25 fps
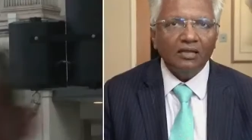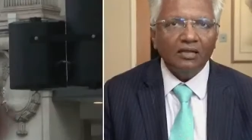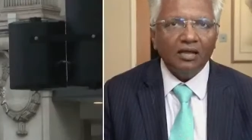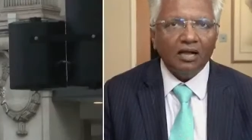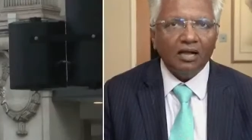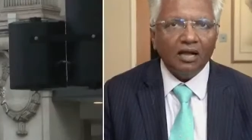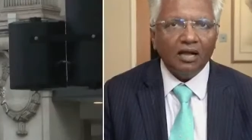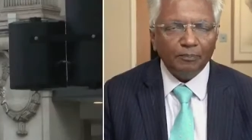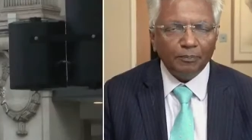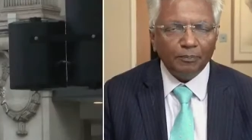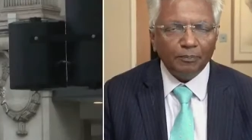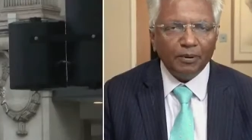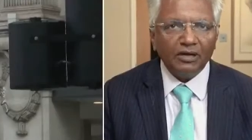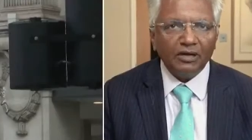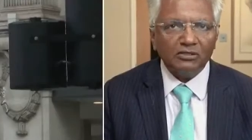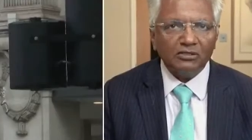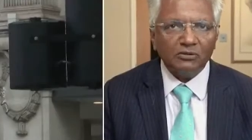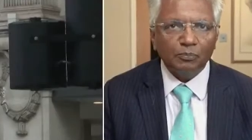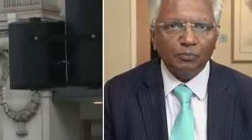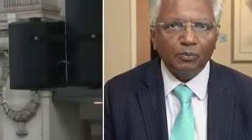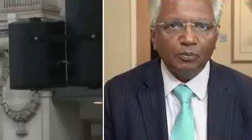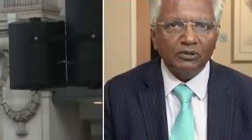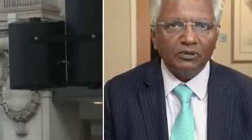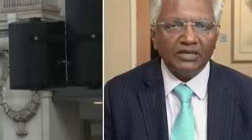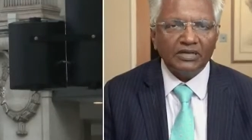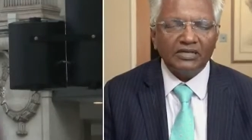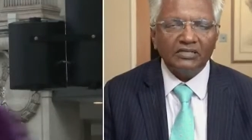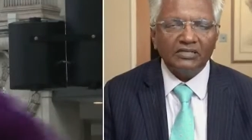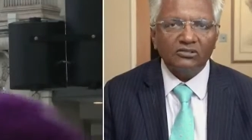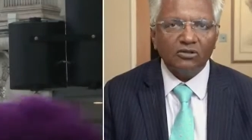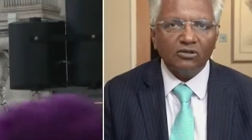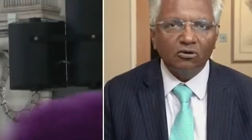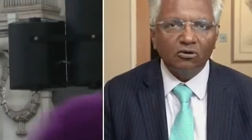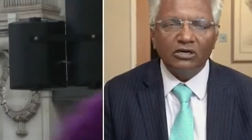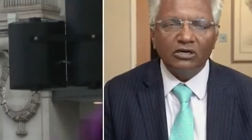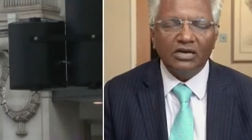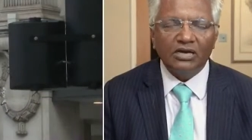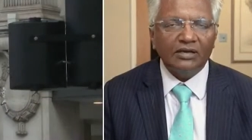A passport is
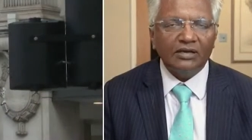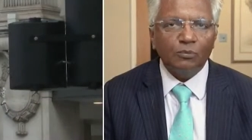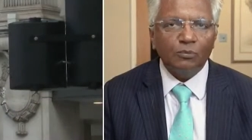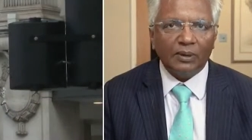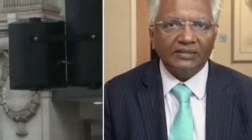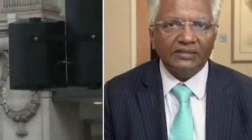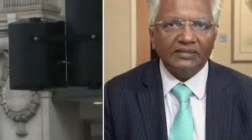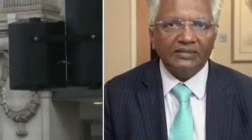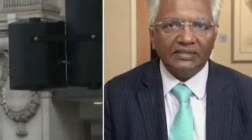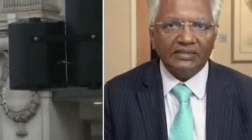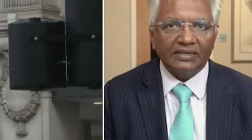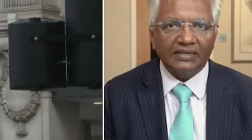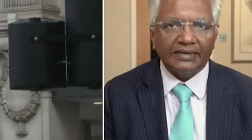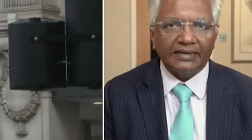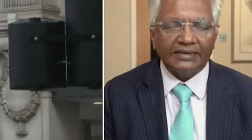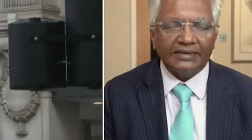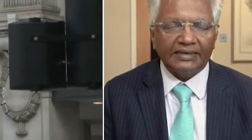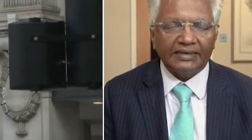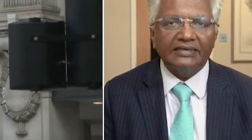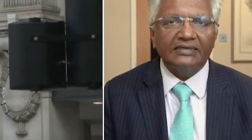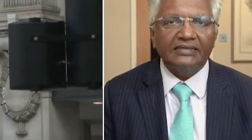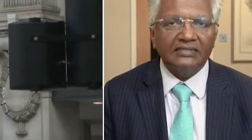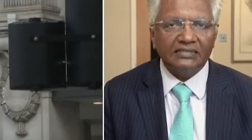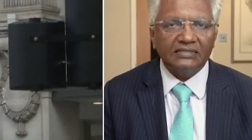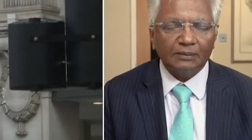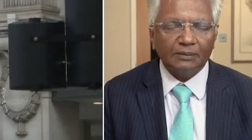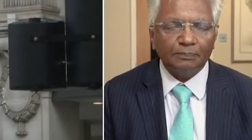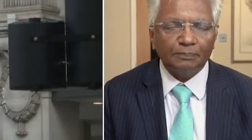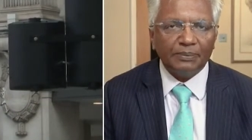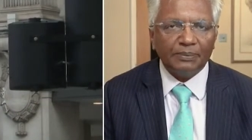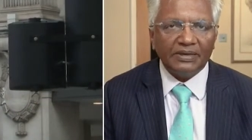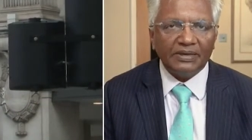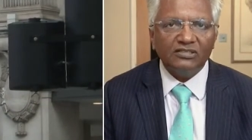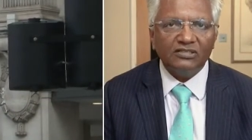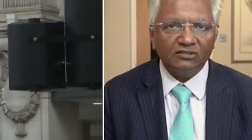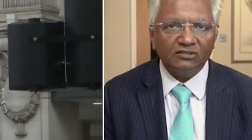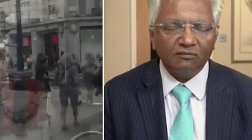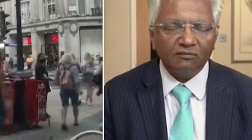only one thing. It is a
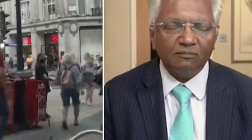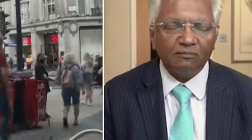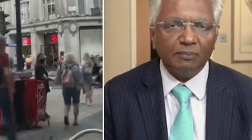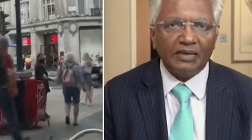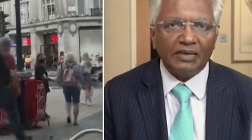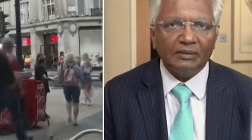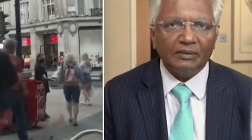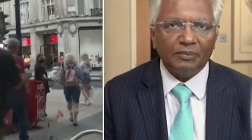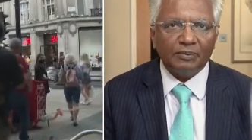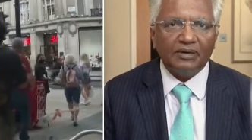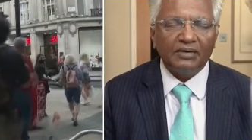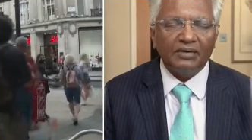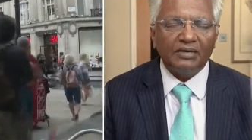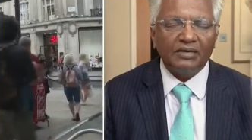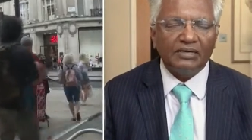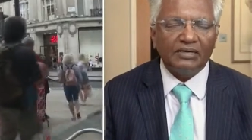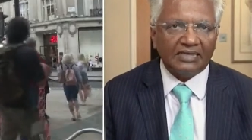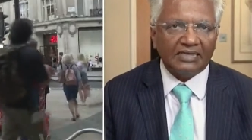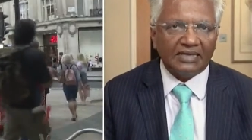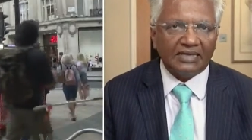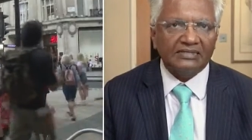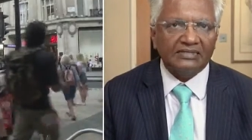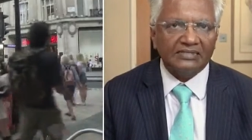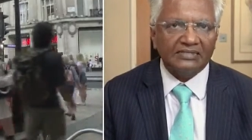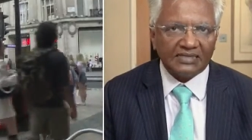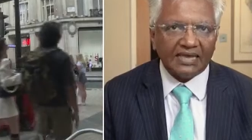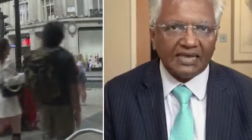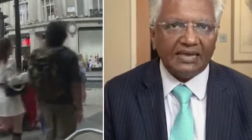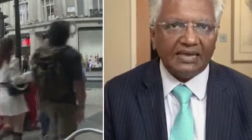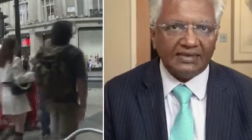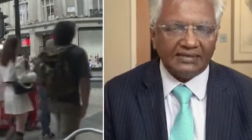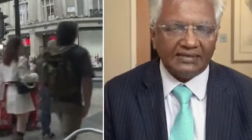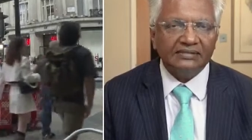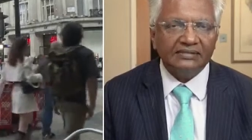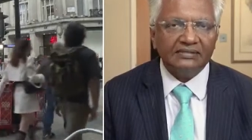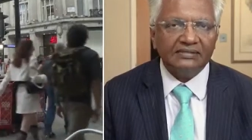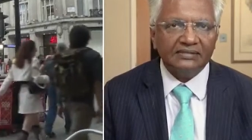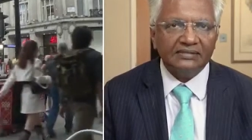piece of paper that
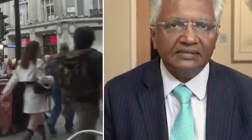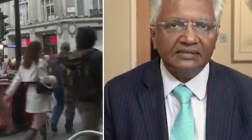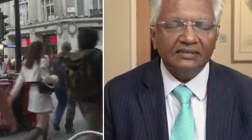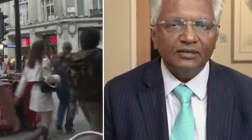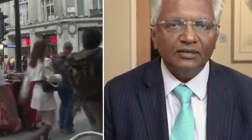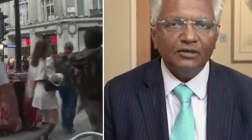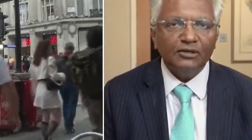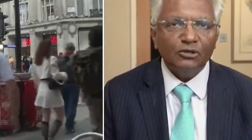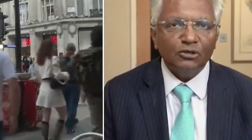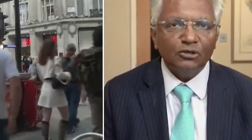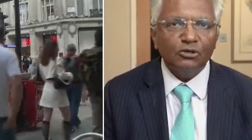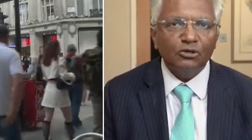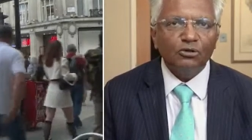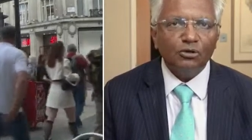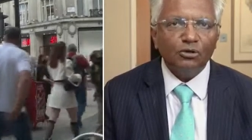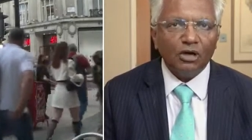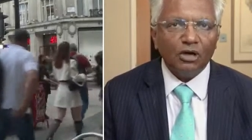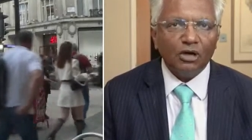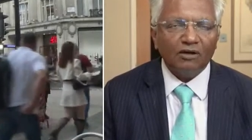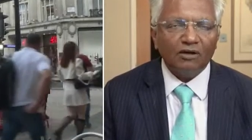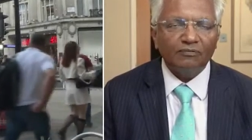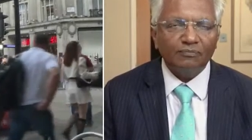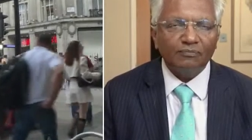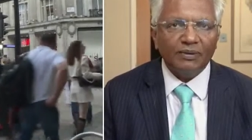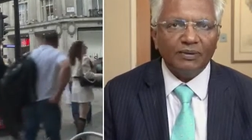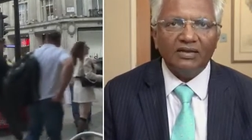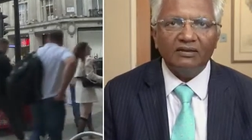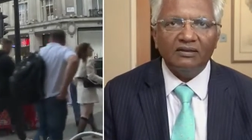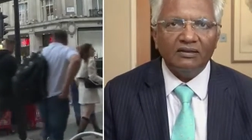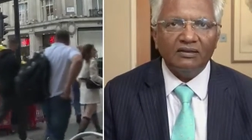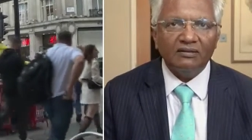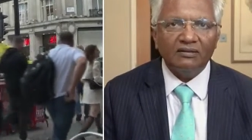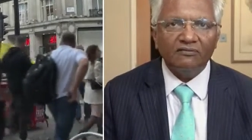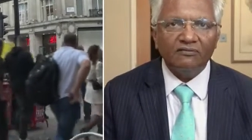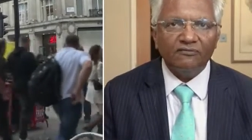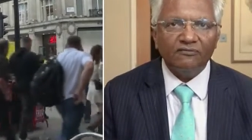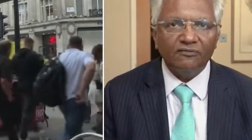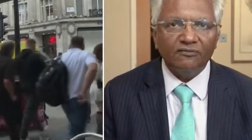says you have
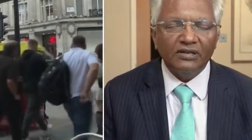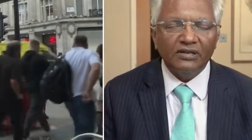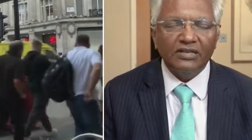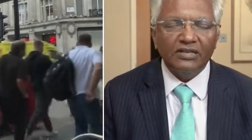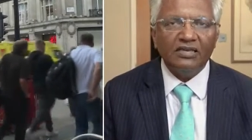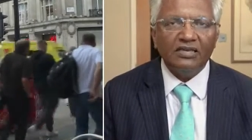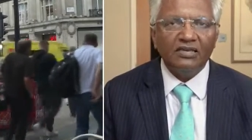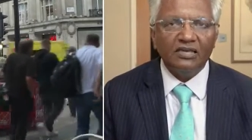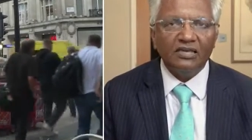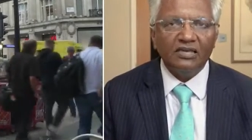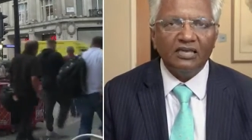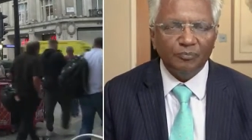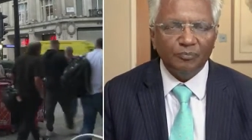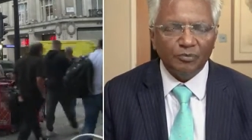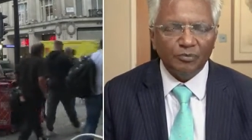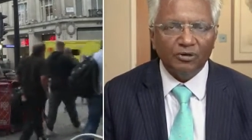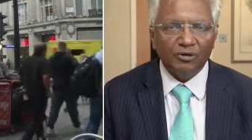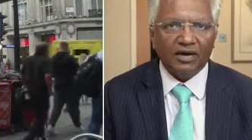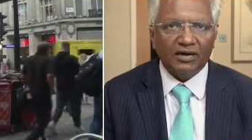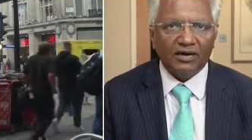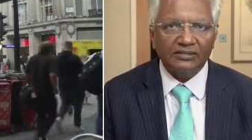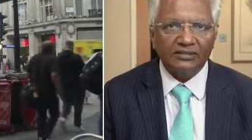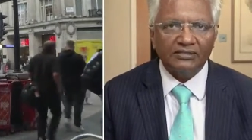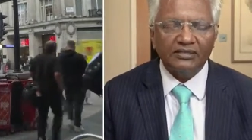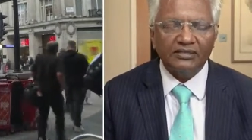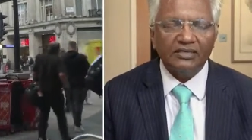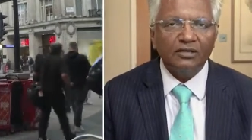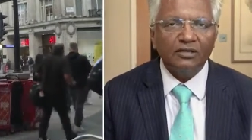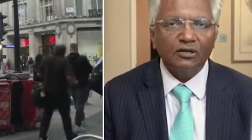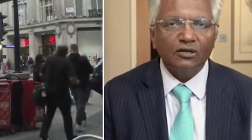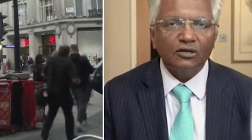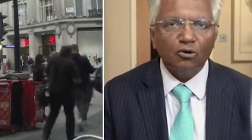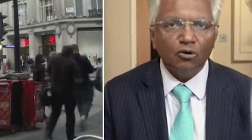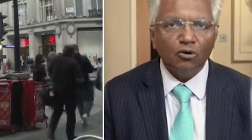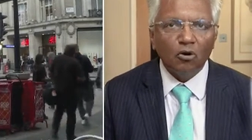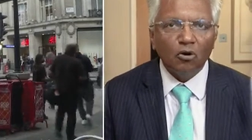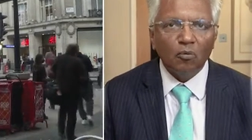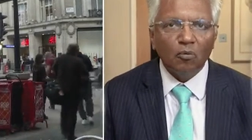been fully immunized,
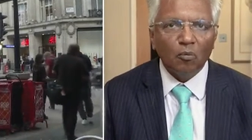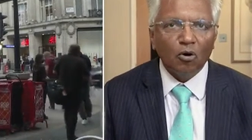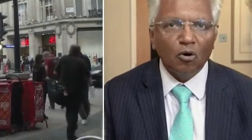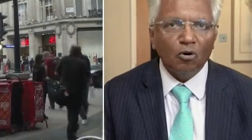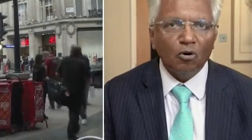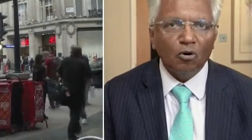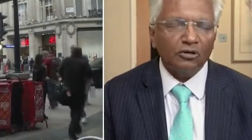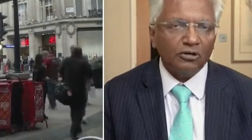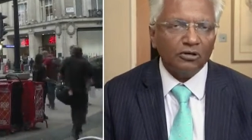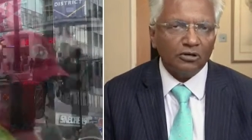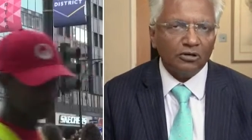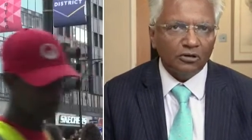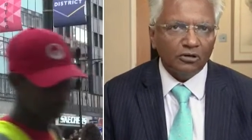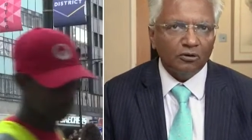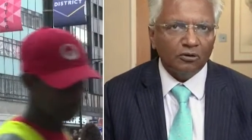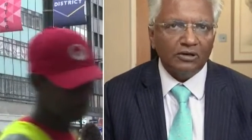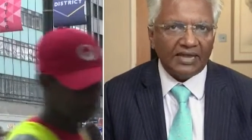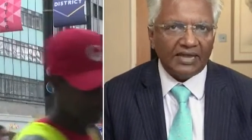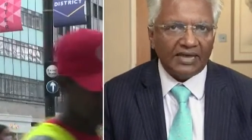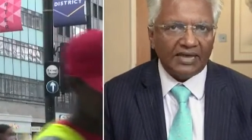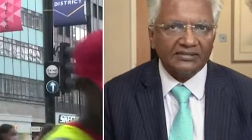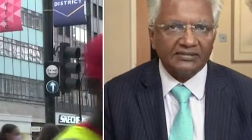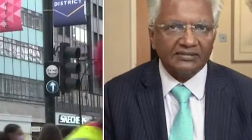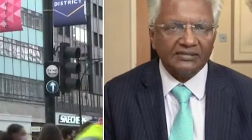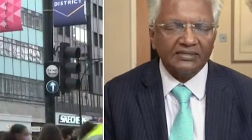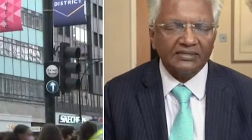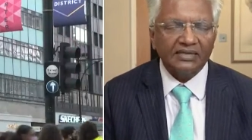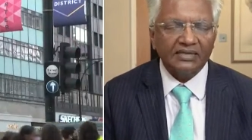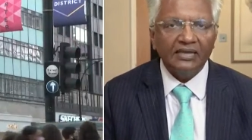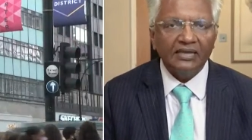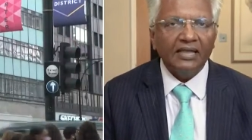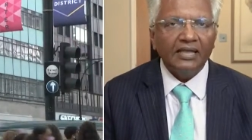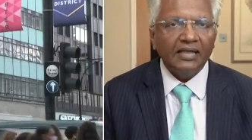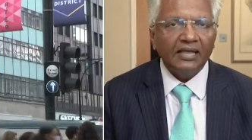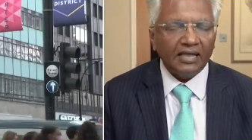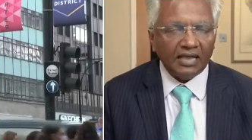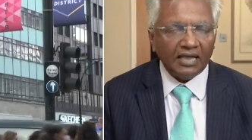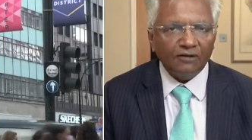no more, no less.
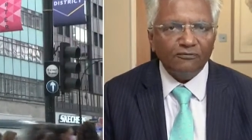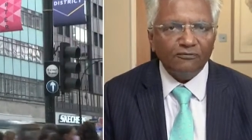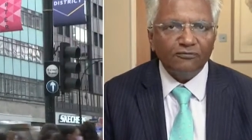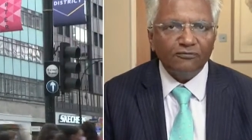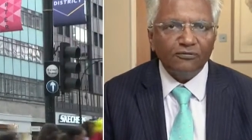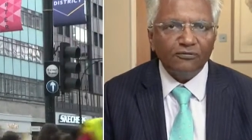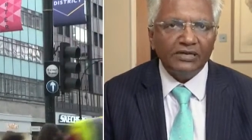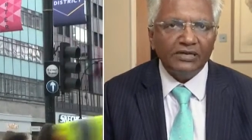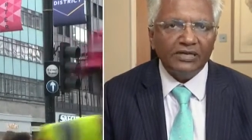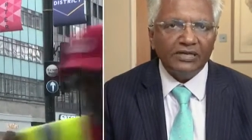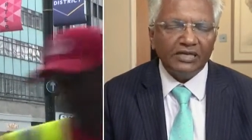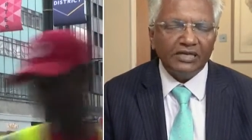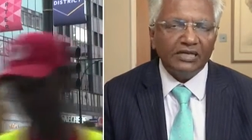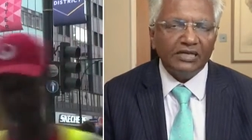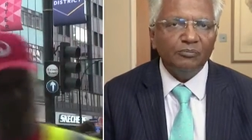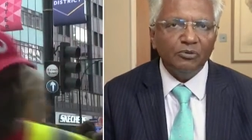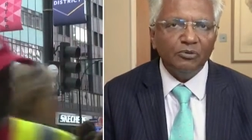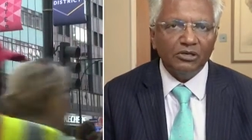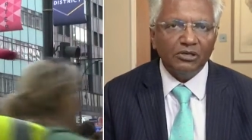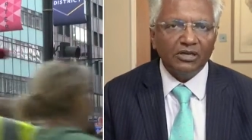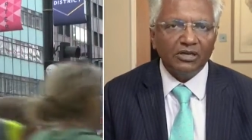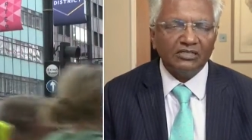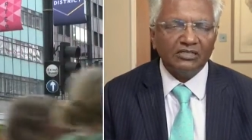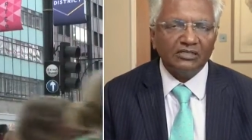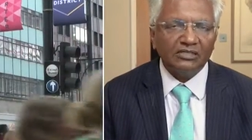A fully immunized